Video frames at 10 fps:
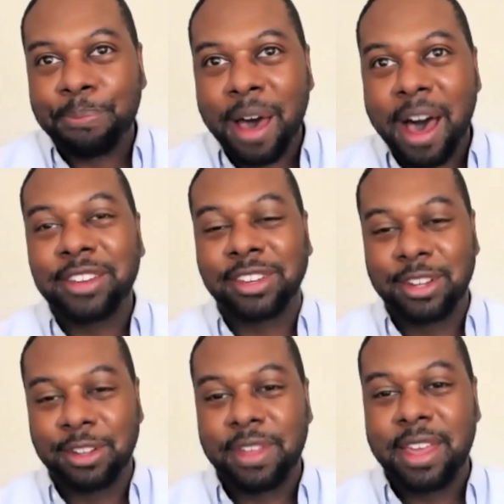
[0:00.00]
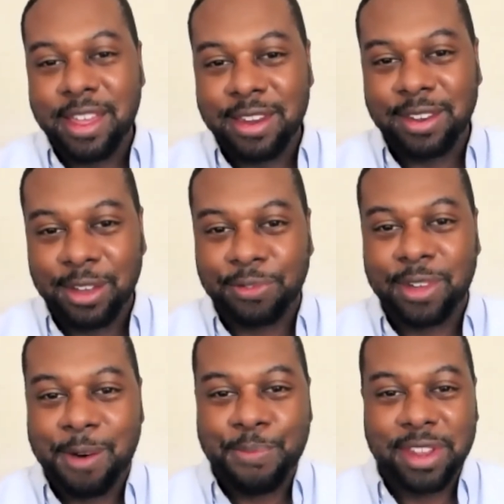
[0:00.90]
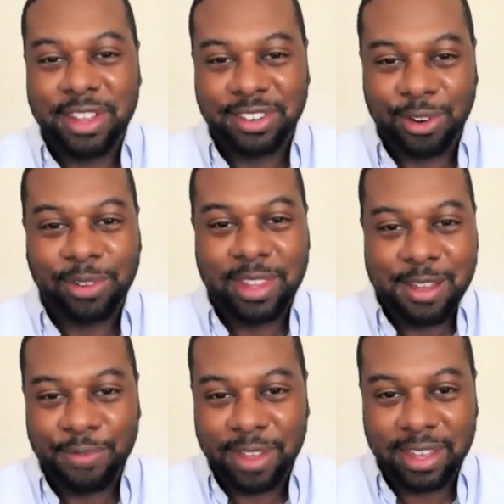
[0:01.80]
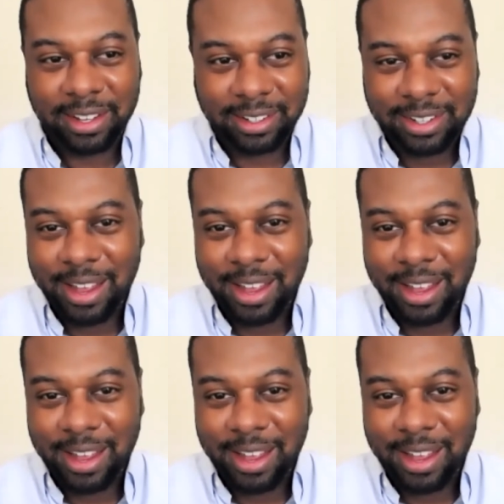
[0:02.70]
positive end of companies are leaving